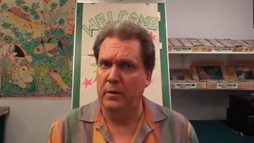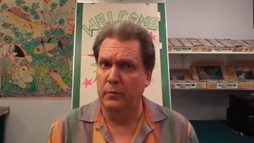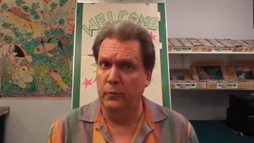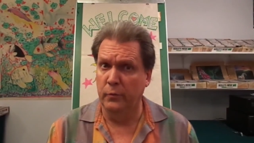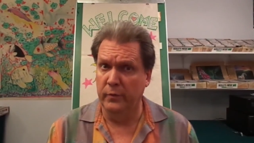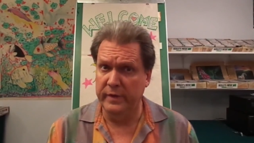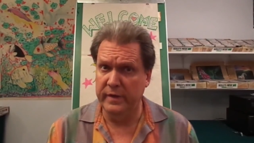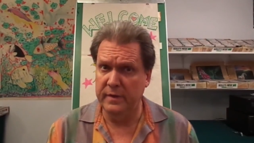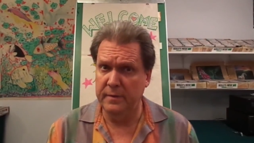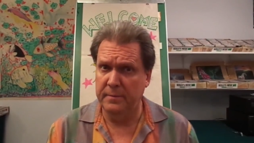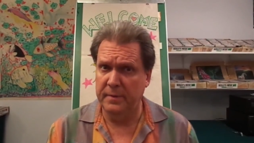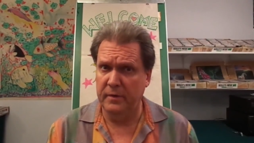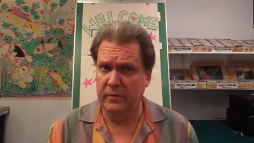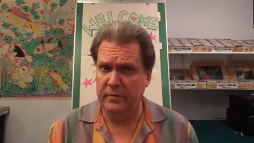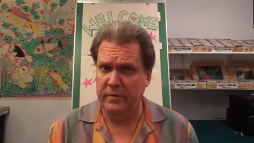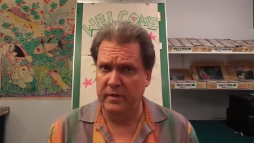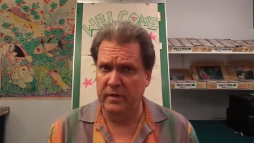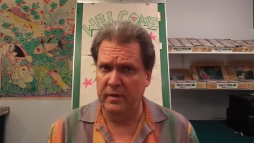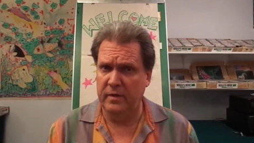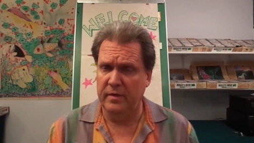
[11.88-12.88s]
read
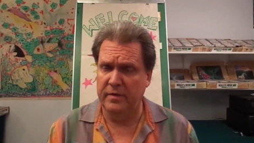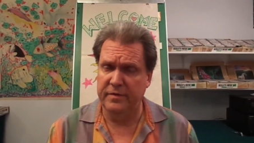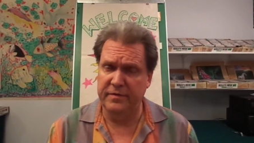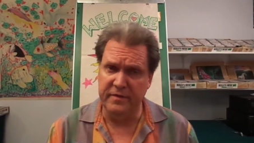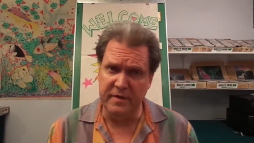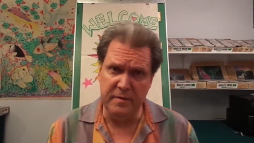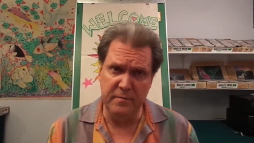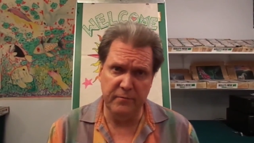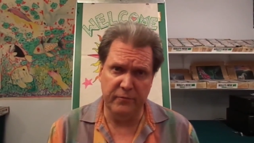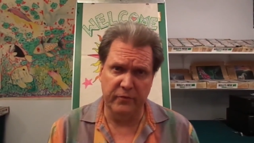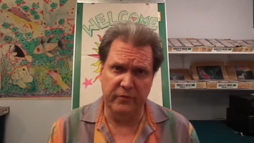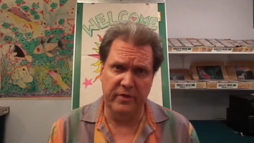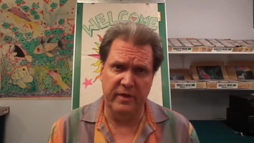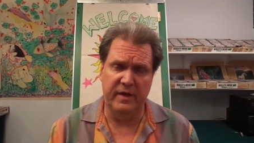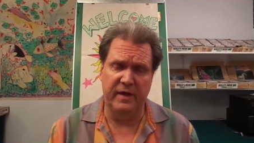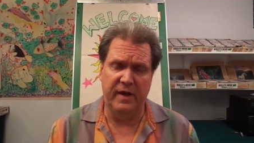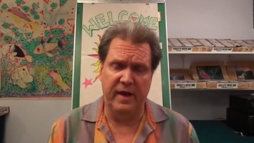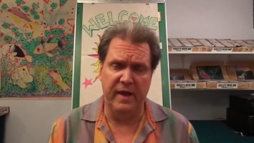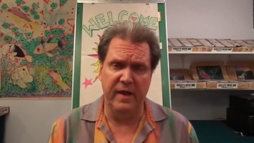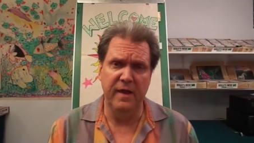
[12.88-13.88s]
about the theme for the
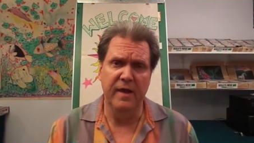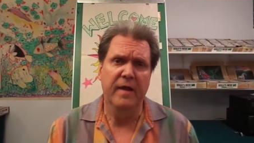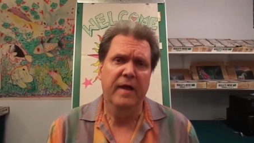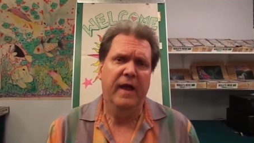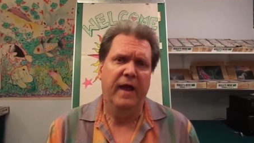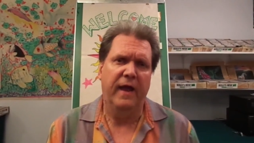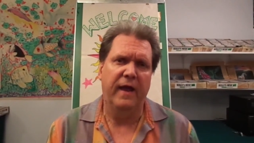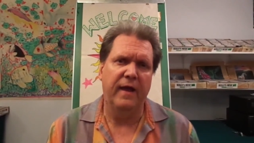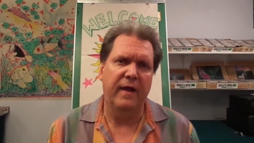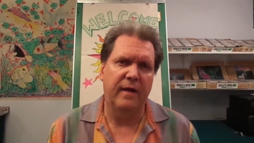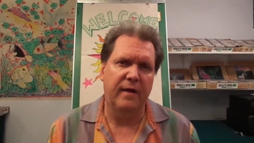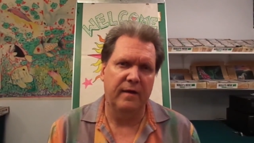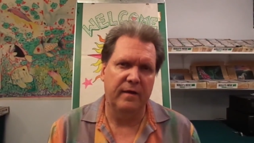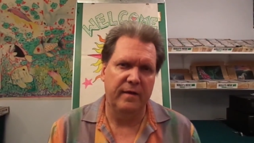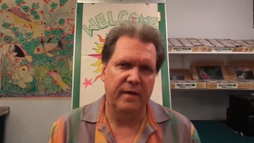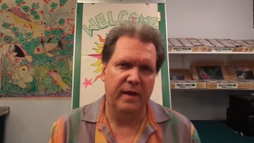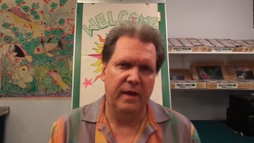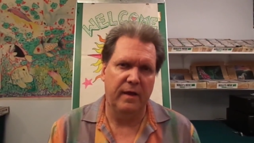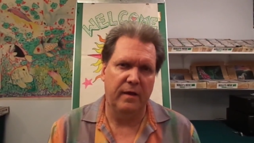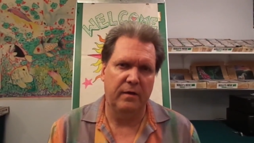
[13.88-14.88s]
day and
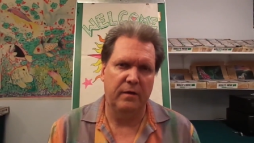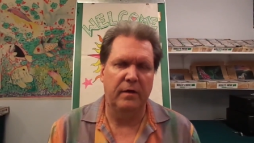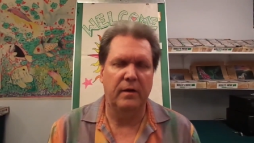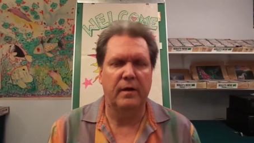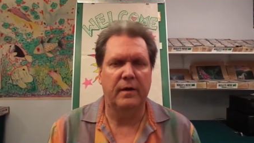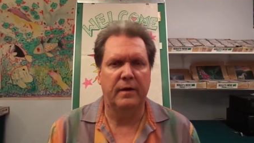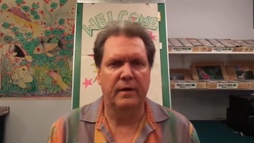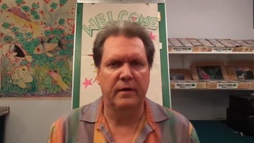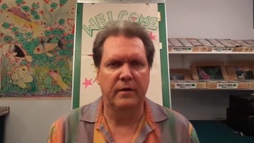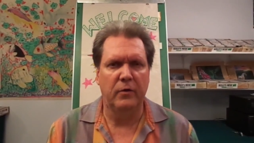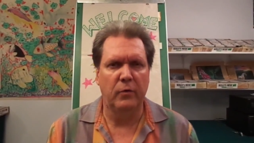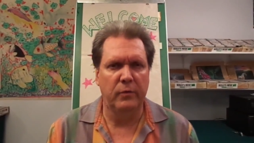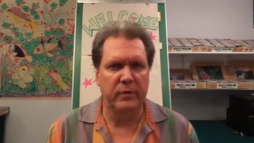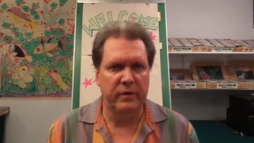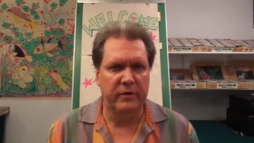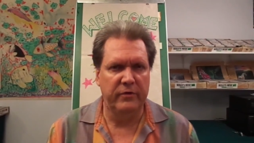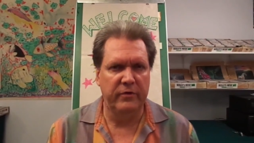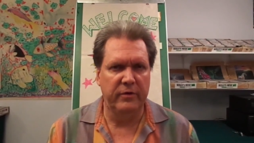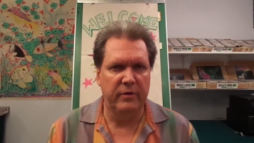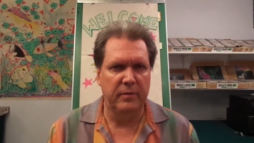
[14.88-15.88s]
then go
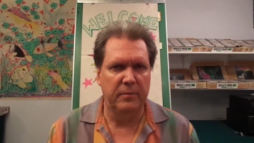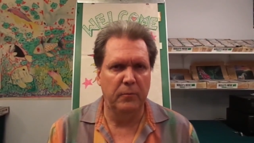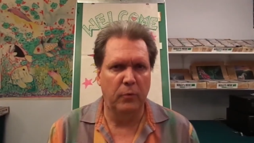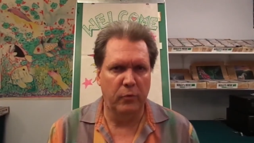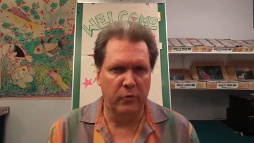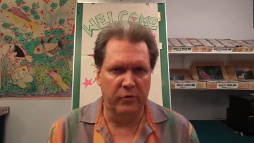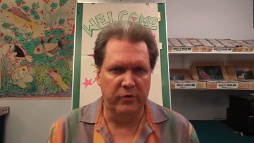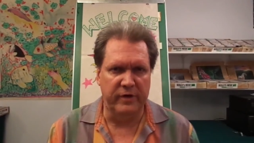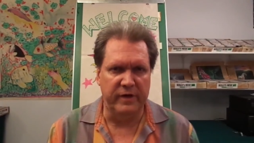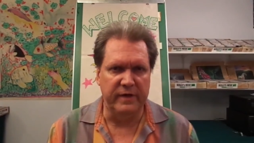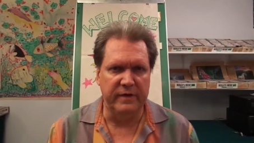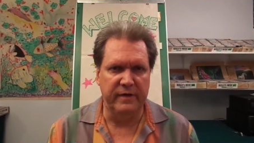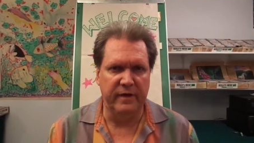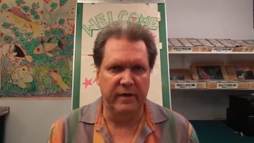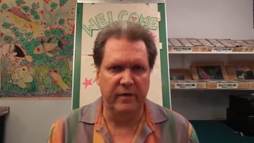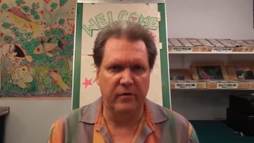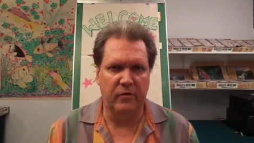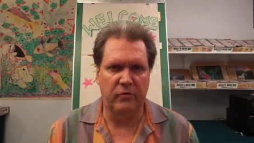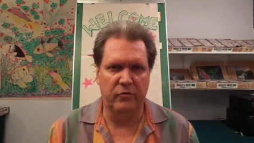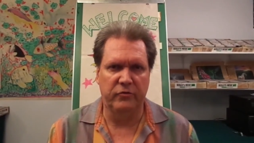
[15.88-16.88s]
into more
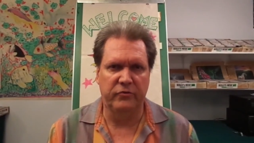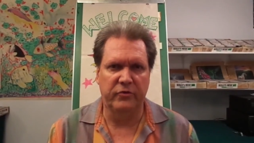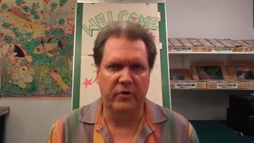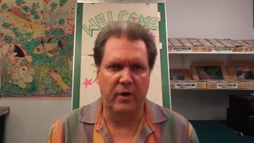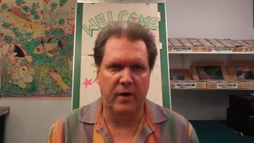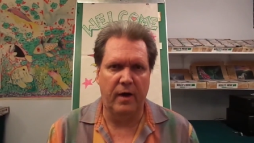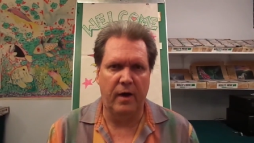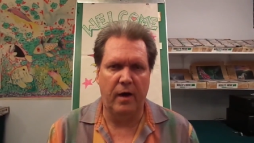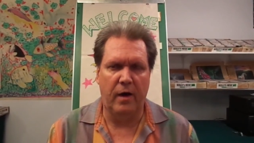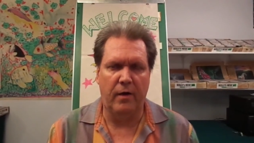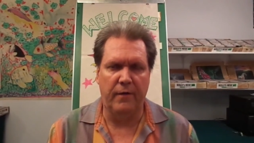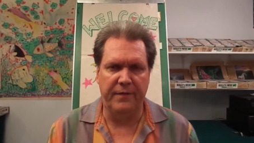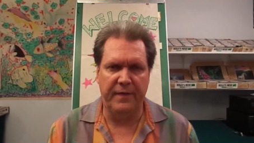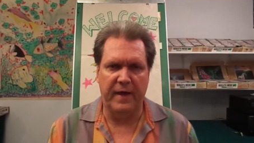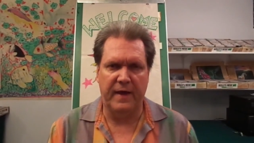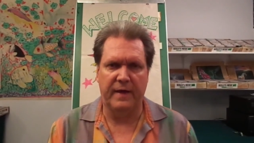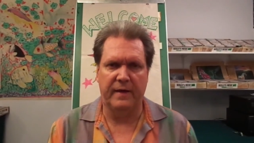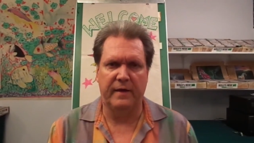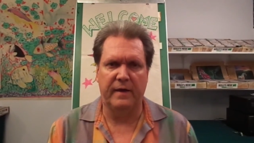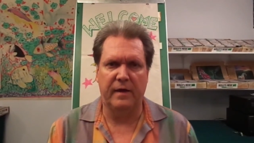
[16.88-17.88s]
details on
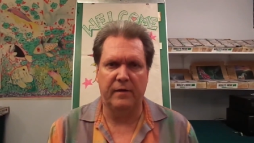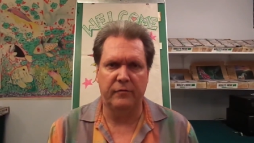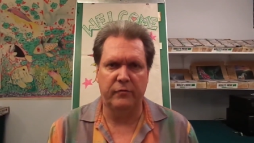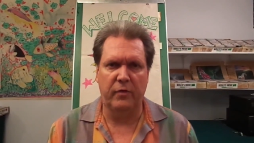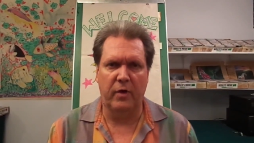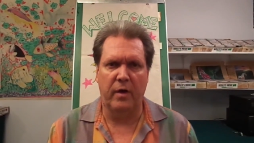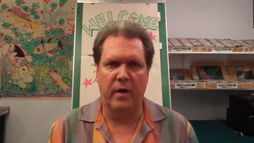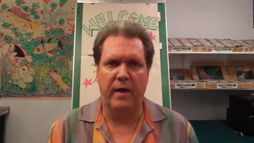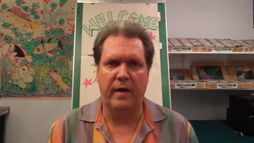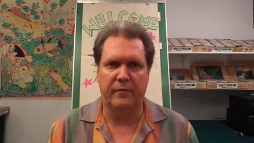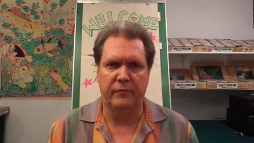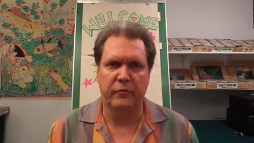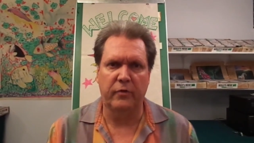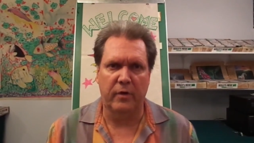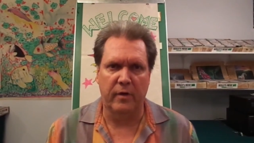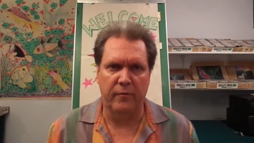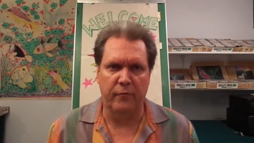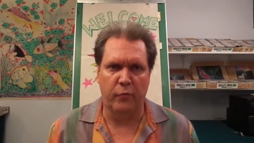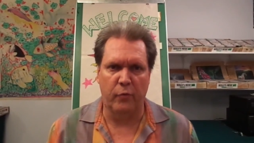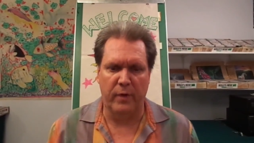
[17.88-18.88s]
that after
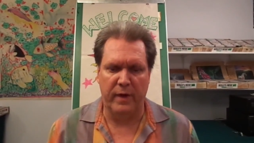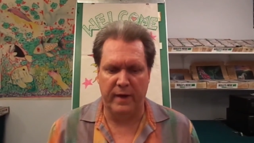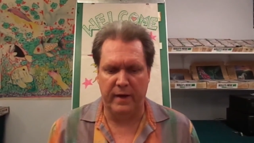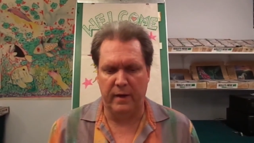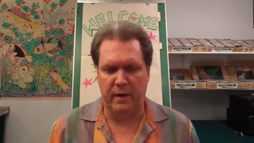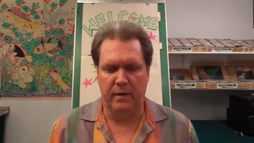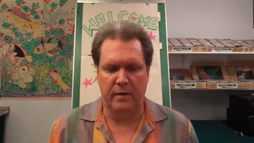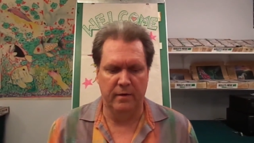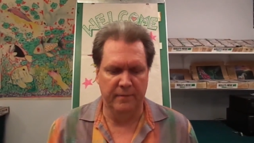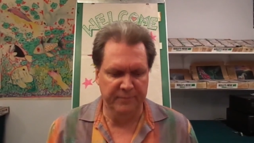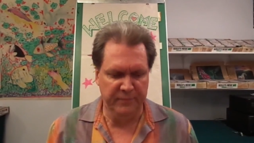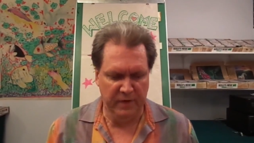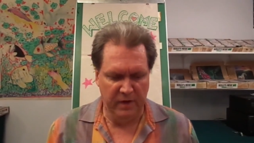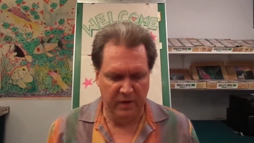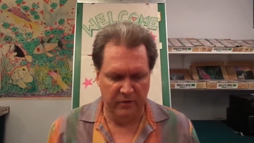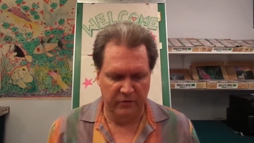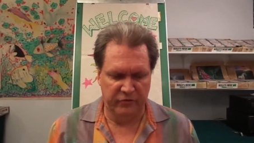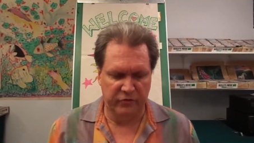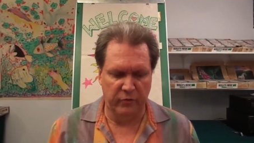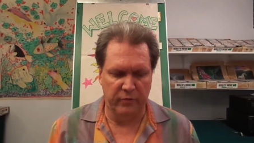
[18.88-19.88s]
I've read it.
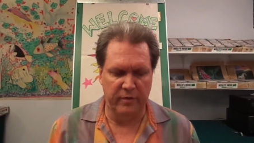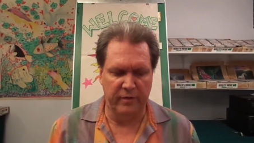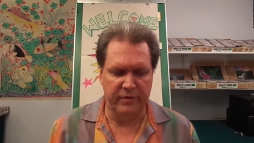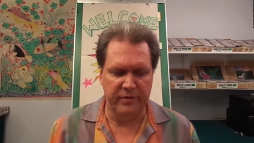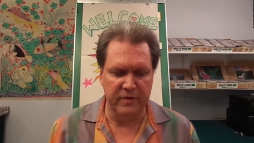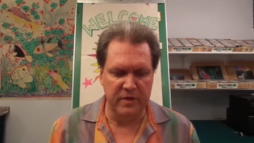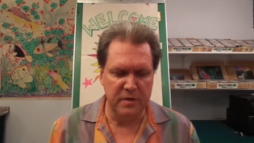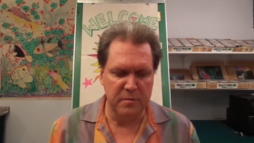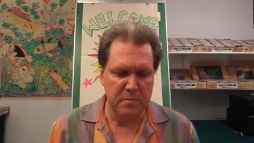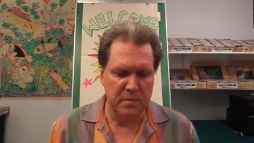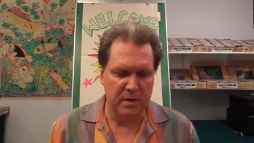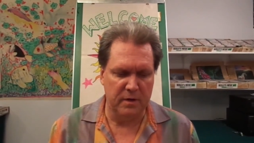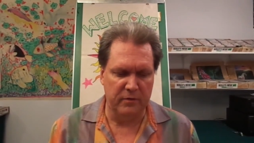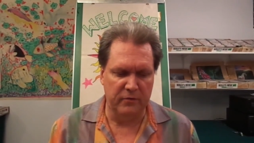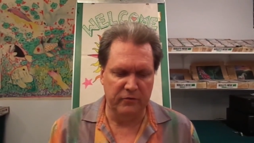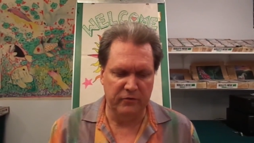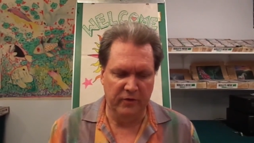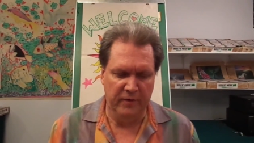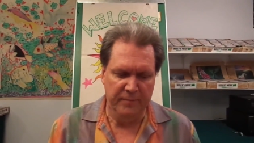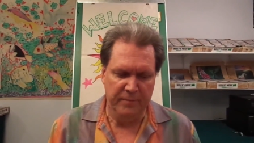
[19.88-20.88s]
So the theme
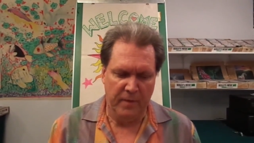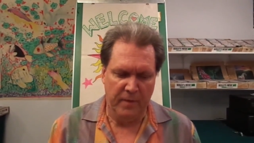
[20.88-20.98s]
is